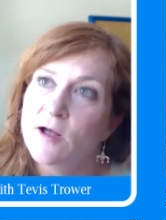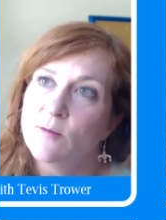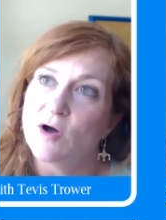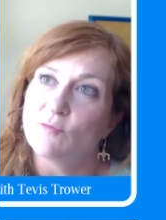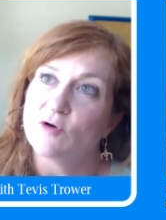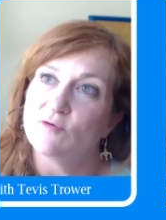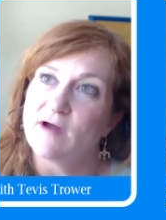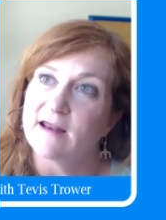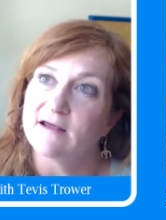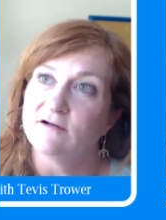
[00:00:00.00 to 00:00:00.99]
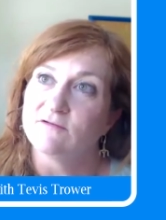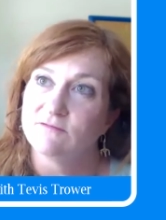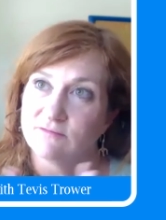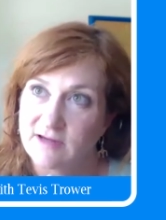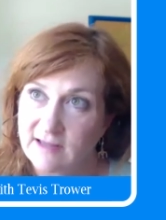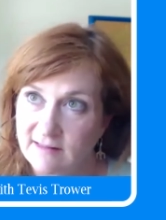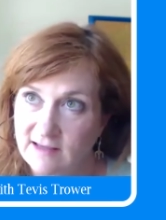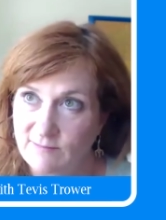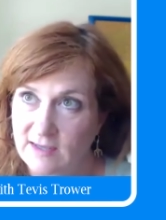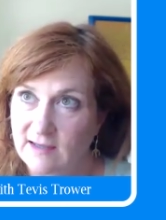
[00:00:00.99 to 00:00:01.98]
But what radical
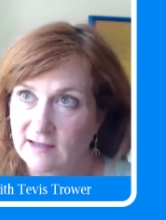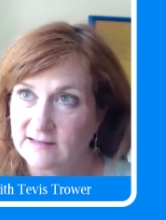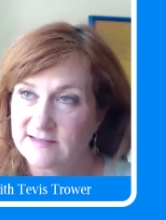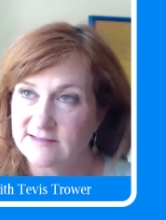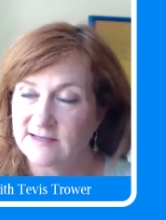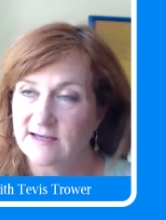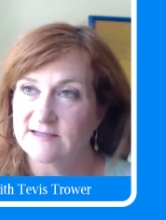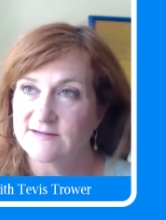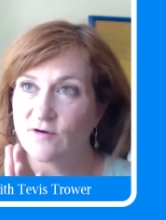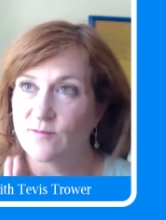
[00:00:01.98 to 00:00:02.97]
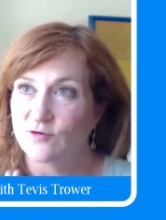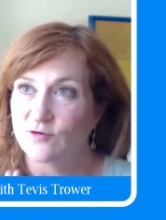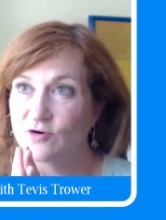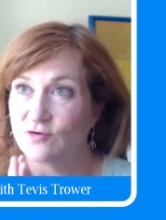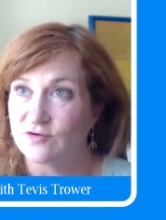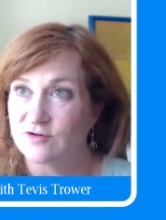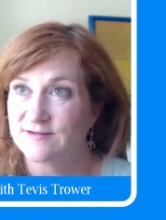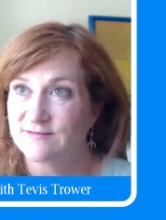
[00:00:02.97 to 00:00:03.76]
really means is from the root.